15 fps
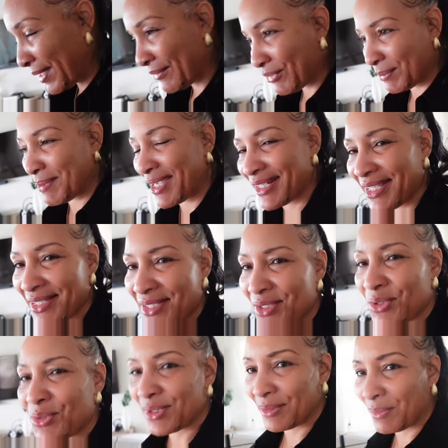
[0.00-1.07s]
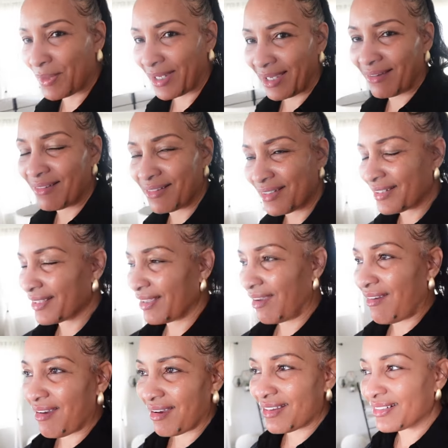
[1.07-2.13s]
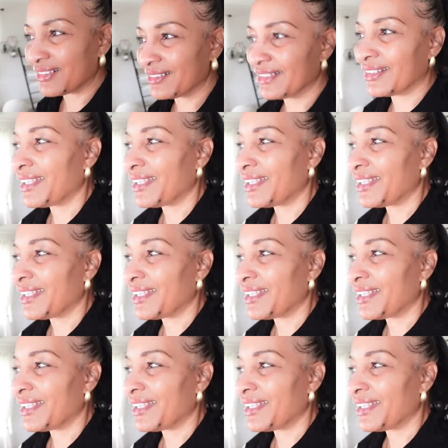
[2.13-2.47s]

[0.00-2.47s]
everybody is doing well, y'all.